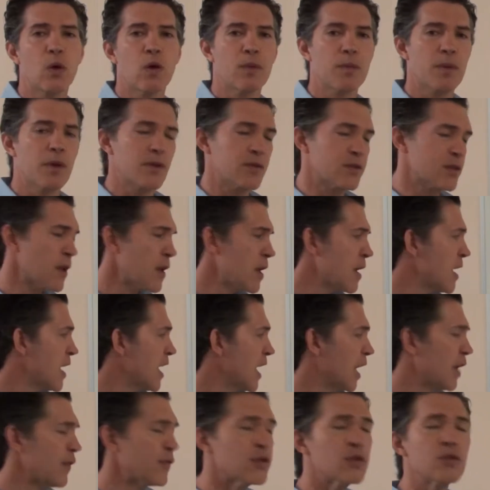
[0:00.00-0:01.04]
hormones.
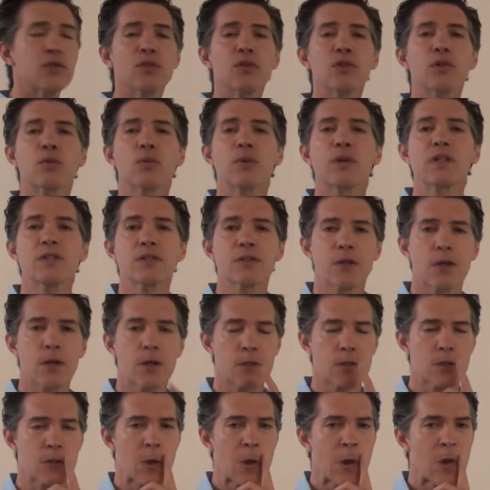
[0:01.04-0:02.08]
If you do your
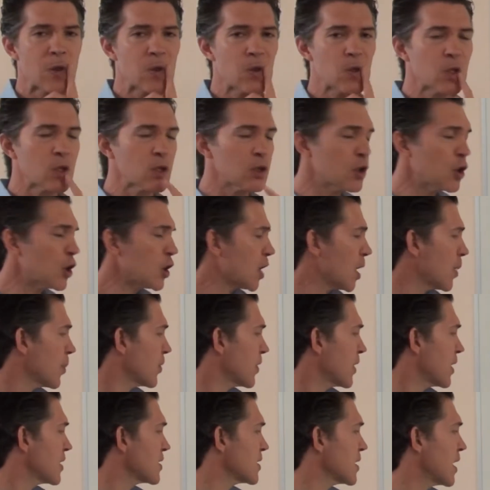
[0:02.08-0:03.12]
research, you can look up
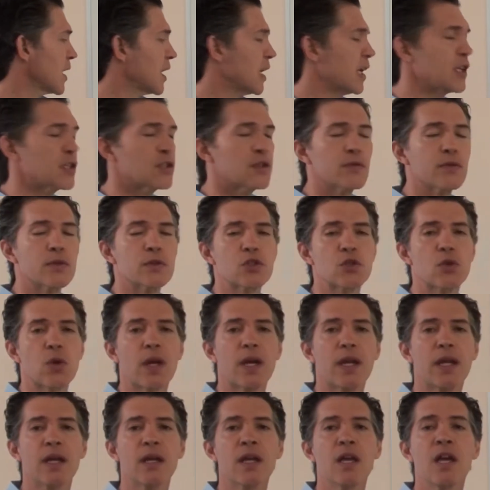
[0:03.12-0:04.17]
things like interval
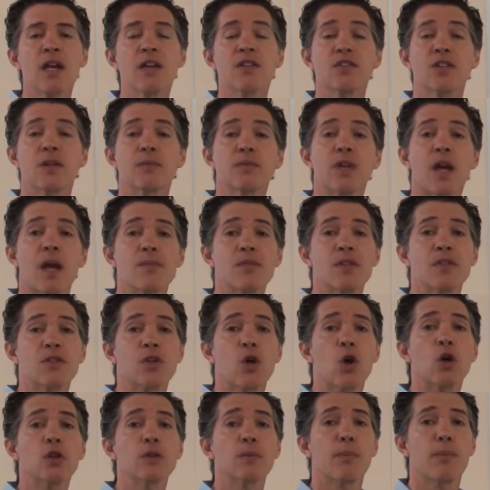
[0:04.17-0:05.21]
training. Sometimes it's
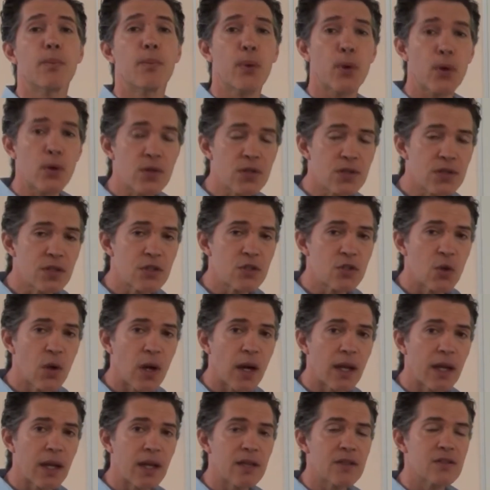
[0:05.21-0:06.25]
called burst
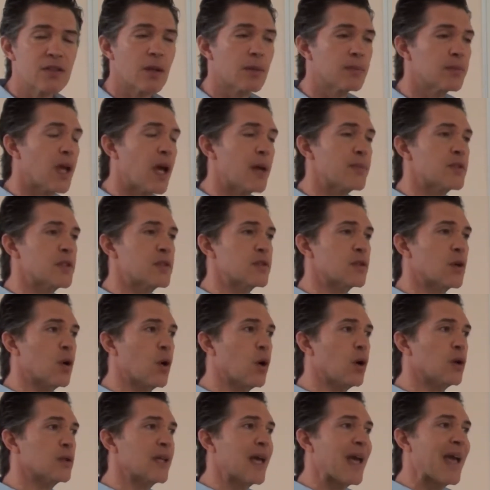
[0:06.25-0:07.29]
training. Sometimes it's
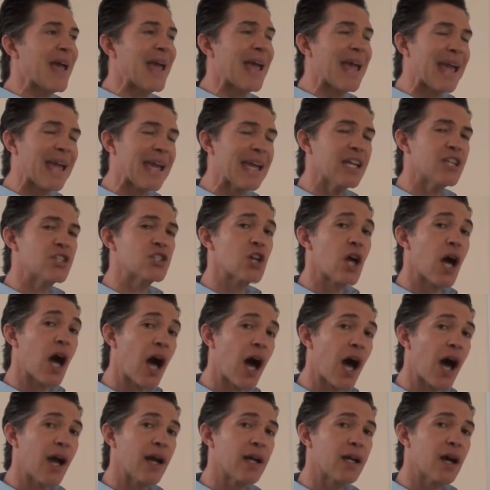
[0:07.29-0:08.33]
called
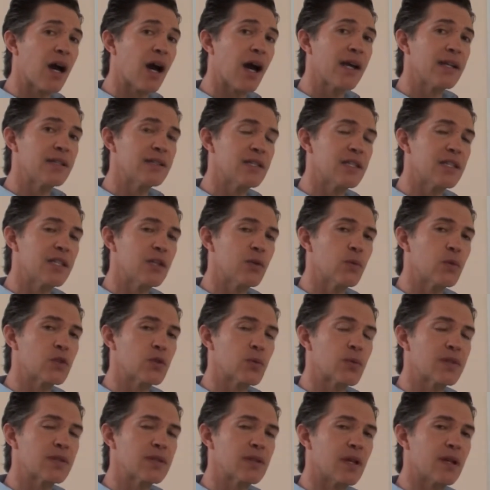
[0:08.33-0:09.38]
HIIT, which
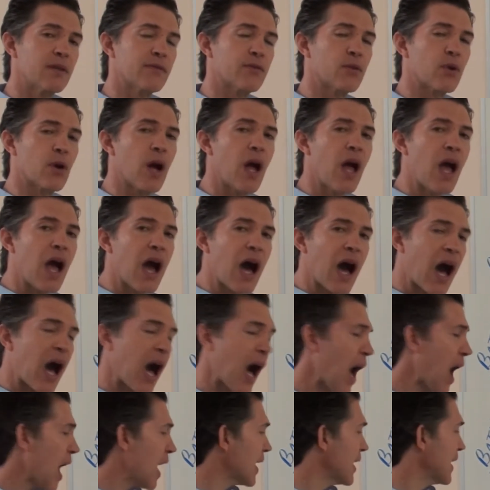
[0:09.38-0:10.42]
would stand for
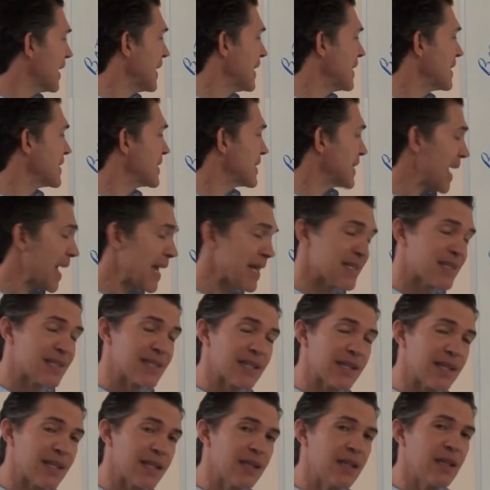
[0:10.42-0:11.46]
high
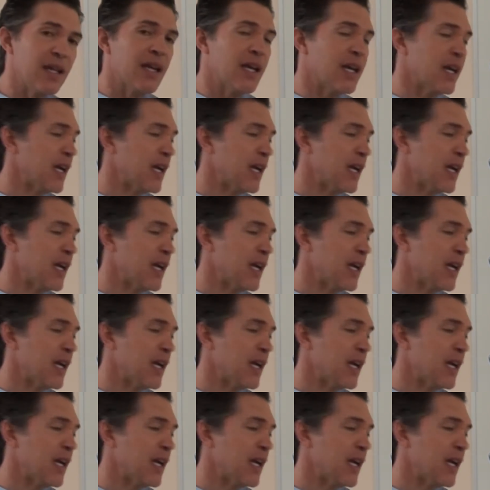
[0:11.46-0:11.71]
intensity